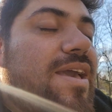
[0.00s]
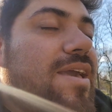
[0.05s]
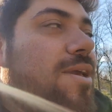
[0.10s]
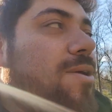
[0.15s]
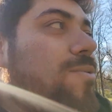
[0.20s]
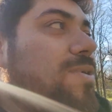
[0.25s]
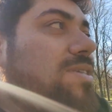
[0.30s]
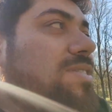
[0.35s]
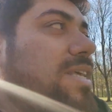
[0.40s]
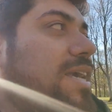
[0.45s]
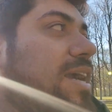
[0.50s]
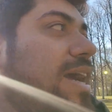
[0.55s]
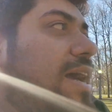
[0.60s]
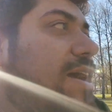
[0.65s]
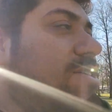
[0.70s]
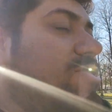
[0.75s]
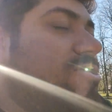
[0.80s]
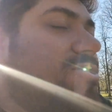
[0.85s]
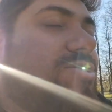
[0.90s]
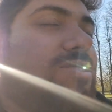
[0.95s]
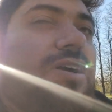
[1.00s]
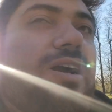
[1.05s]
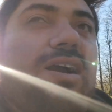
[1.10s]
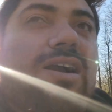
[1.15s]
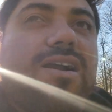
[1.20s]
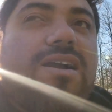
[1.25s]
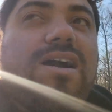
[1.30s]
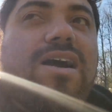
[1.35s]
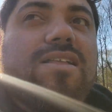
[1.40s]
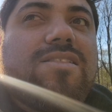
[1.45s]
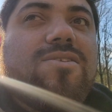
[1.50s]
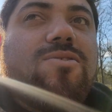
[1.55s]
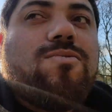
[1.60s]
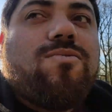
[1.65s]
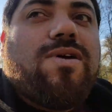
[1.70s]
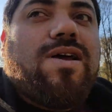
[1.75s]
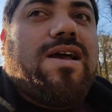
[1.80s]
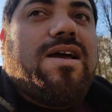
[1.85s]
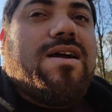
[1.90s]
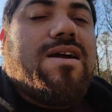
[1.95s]
He was like, I just got
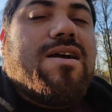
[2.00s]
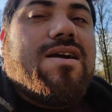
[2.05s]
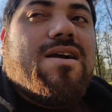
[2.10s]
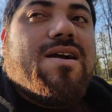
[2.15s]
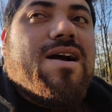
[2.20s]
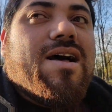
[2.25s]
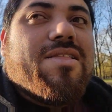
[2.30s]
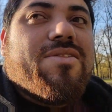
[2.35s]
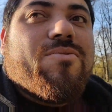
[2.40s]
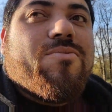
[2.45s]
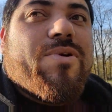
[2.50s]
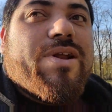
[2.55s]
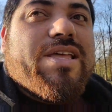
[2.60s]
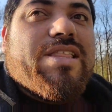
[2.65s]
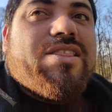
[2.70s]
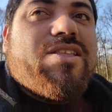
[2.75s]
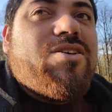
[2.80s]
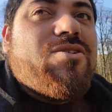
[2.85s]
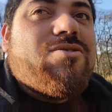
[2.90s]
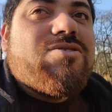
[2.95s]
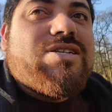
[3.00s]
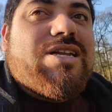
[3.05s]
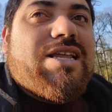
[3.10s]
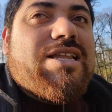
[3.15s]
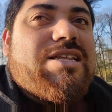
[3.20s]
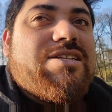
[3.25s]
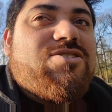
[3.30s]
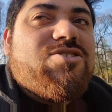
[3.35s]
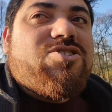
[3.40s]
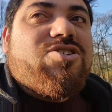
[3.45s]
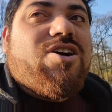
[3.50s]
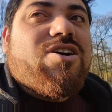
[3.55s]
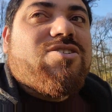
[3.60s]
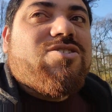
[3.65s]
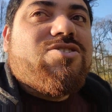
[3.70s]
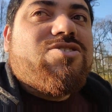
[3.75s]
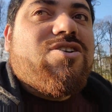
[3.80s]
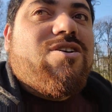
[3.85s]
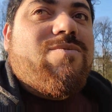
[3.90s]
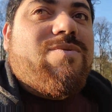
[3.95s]
uh, got great news and I need to talk
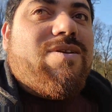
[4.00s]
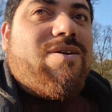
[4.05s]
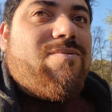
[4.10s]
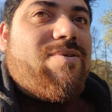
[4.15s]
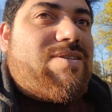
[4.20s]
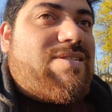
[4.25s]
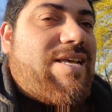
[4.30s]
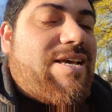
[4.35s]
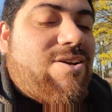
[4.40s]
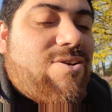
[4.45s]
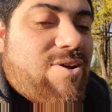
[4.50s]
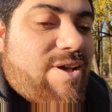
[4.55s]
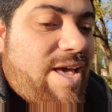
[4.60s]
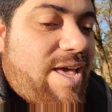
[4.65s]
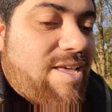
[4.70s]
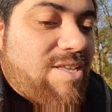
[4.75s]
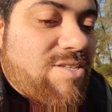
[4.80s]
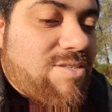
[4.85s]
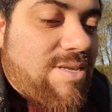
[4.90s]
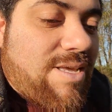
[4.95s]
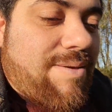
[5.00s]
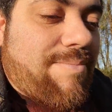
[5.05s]
to someone. I was like, okay.